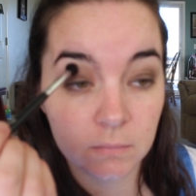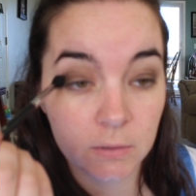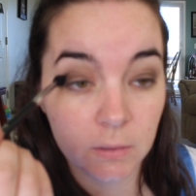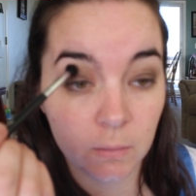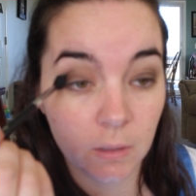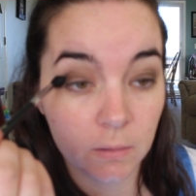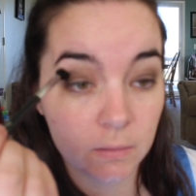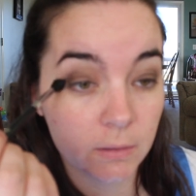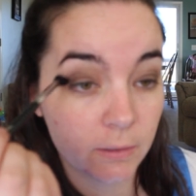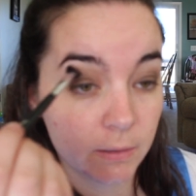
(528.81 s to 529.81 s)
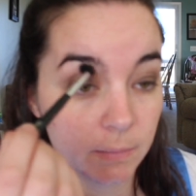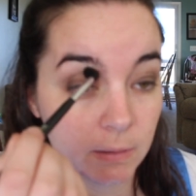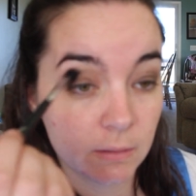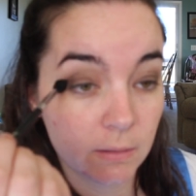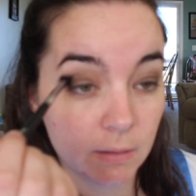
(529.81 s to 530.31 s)
so close to
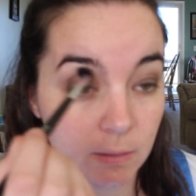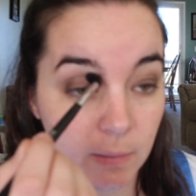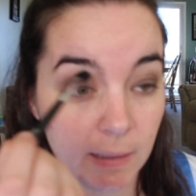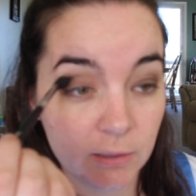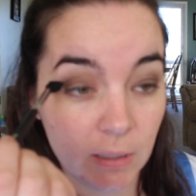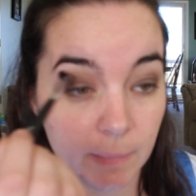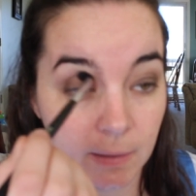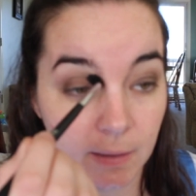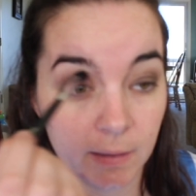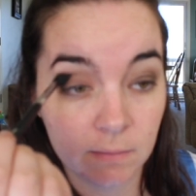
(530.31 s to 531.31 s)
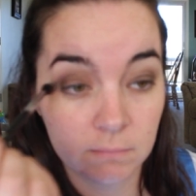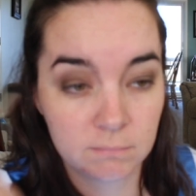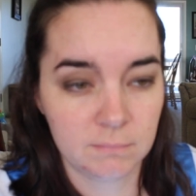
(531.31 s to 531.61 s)
Christmas? This is why I shop online.